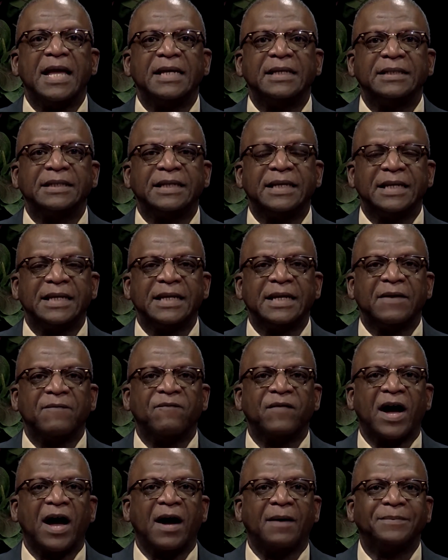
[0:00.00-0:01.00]
in getting
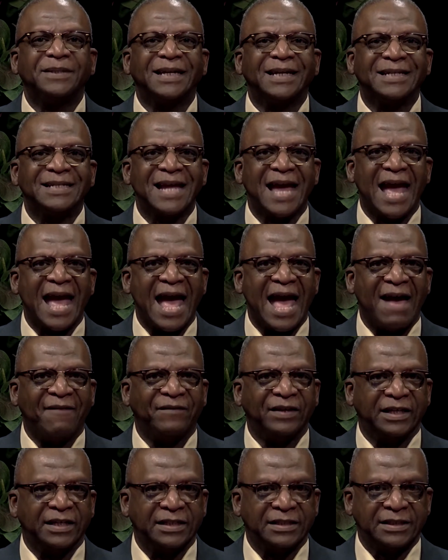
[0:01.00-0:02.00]
involved in
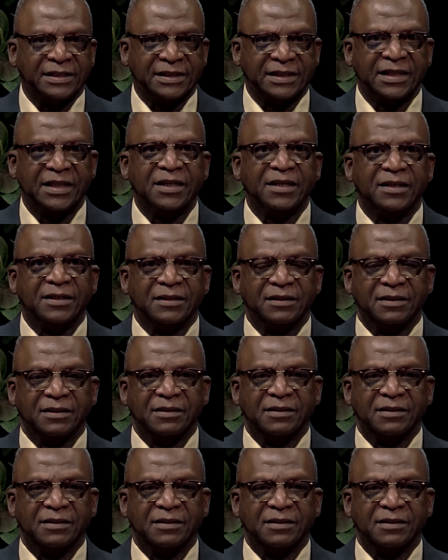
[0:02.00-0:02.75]
advocacy?